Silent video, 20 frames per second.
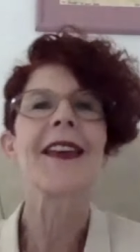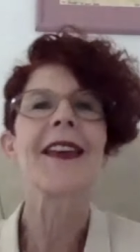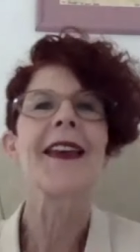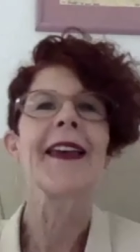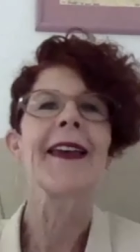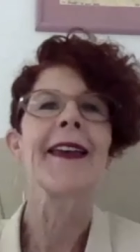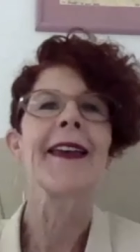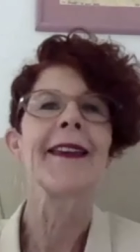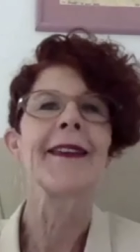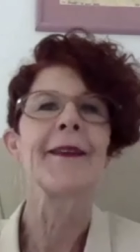
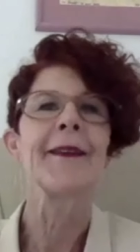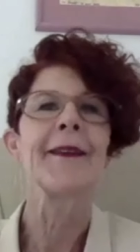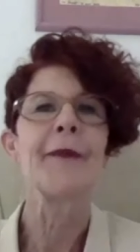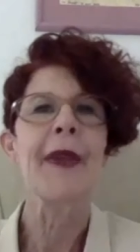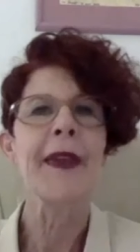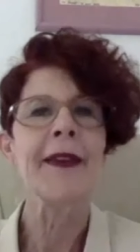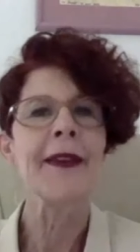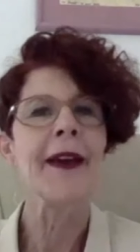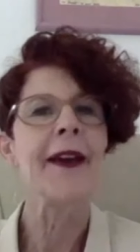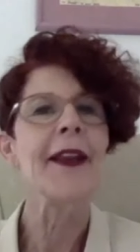and
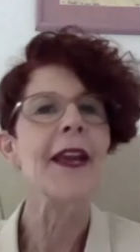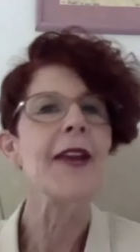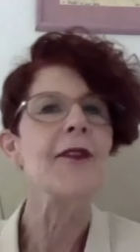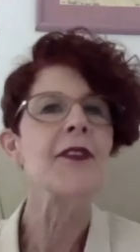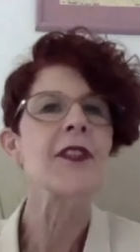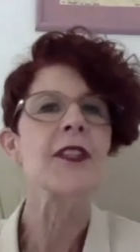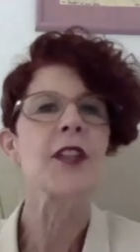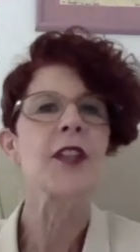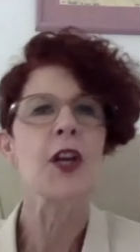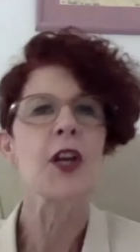may not have
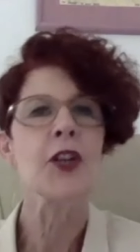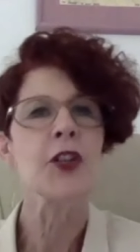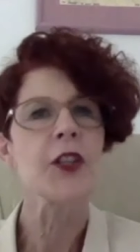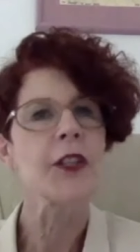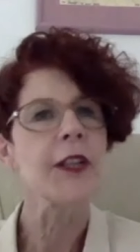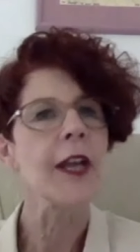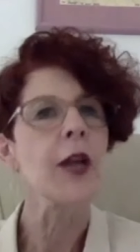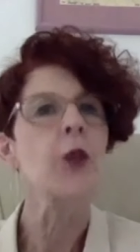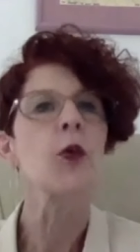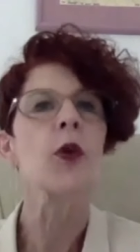as large a
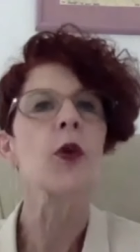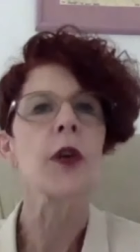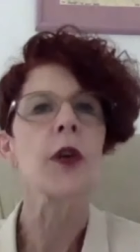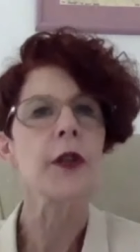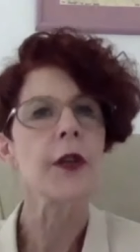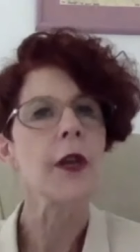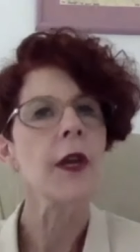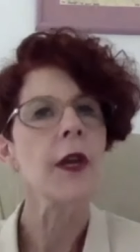network.